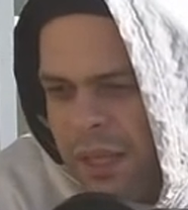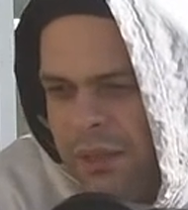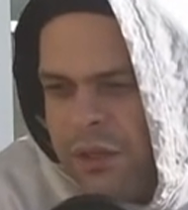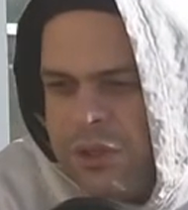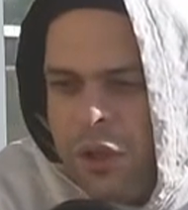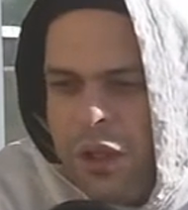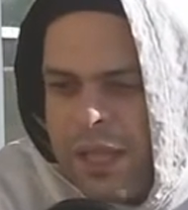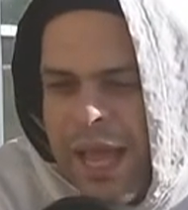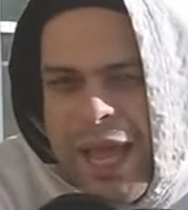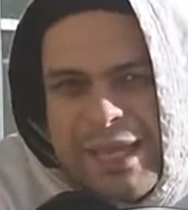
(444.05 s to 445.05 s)
There's all
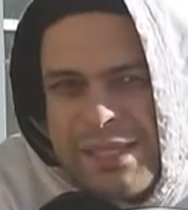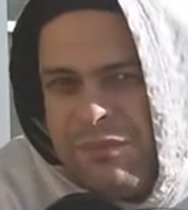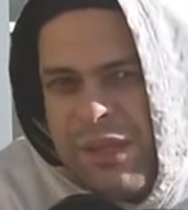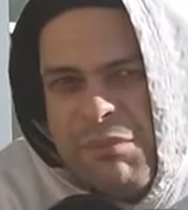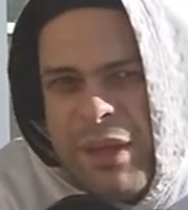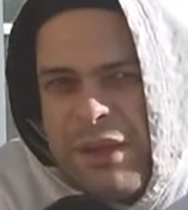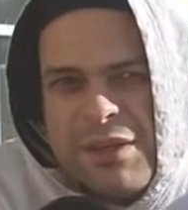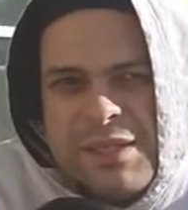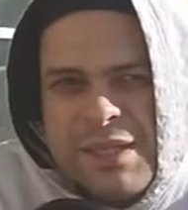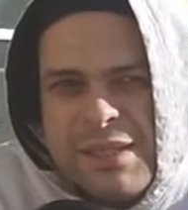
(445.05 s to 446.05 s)
kinds of
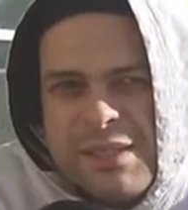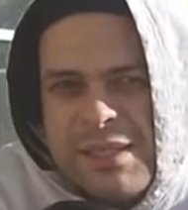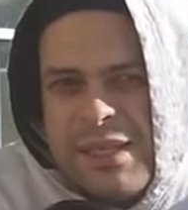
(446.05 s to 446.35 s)
comparisons